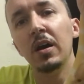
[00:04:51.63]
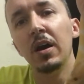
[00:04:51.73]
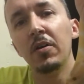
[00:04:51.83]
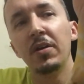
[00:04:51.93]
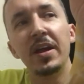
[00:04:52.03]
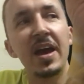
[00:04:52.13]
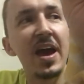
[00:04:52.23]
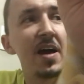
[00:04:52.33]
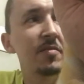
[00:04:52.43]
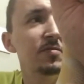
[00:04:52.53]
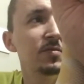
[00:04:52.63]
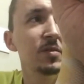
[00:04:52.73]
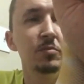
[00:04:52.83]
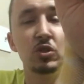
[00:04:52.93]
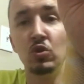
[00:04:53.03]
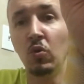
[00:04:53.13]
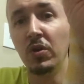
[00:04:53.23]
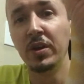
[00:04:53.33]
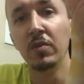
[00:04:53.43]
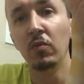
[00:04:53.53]
I already have a
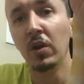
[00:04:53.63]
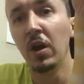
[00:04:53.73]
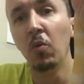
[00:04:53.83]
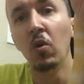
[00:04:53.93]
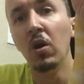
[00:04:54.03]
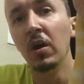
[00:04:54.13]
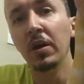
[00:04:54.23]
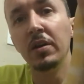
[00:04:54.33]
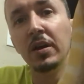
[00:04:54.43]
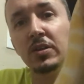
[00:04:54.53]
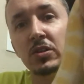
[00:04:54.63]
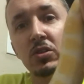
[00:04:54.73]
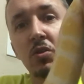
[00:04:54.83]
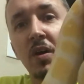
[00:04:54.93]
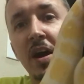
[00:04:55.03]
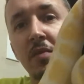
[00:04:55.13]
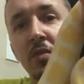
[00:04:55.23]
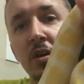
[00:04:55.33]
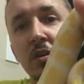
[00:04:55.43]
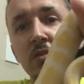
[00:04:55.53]
majority of what I want. I just don't have
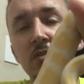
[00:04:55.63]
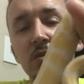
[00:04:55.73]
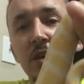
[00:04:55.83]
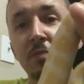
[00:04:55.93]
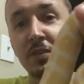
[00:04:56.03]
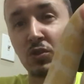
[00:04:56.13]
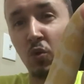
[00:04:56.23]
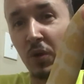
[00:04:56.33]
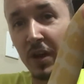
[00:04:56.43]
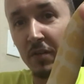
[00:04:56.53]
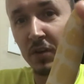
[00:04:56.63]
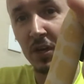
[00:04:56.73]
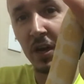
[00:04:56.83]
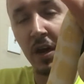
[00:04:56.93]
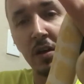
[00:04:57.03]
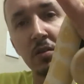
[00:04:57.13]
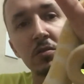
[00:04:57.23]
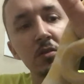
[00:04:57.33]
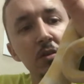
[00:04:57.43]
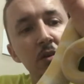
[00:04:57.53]
the inventory of it yet,
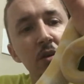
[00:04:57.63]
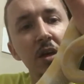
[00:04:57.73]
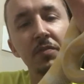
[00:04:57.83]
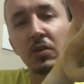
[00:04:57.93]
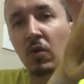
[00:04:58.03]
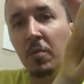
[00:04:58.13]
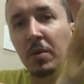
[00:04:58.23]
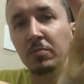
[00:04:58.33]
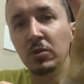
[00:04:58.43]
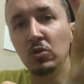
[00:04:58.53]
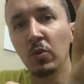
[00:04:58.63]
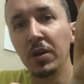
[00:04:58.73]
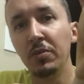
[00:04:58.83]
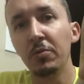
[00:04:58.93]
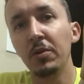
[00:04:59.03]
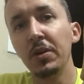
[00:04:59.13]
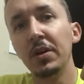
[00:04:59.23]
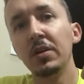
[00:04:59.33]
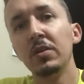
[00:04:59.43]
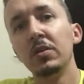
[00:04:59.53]
even though I'm up to 23.
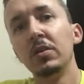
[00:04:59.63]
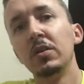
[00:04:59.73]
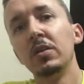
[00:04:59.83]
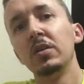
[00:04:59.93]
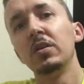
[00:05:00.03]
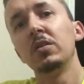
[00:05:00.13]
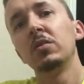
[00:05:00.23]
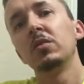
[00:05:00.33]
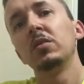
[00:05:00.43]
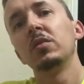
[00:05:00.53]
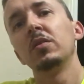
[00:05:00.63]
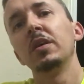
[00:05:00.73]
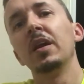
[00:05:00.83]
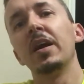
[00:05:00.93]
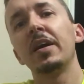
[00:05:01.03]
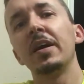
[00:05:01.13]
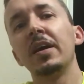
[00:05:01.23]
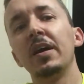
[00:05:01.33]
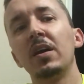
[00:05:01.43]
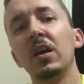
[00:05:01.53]
And like I
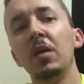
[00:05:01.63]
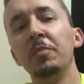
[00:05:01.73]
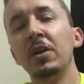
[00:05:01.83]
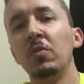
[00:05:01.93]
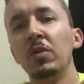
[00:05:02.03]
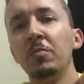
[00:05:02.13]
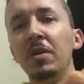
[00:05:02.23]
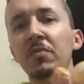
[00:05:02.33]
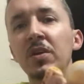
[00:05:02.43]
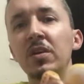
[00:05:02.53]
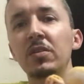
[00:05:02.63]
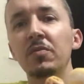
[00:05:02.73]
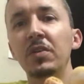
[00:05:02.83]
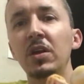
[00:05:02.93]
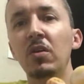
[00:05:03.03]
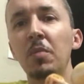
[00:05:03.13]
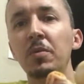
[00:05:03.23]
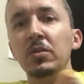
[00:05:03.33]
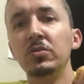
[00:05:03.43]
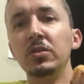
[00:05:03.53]
got a comment on one of my video I
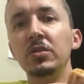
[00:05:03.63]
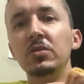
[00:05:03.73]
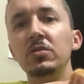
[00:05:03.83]
posted.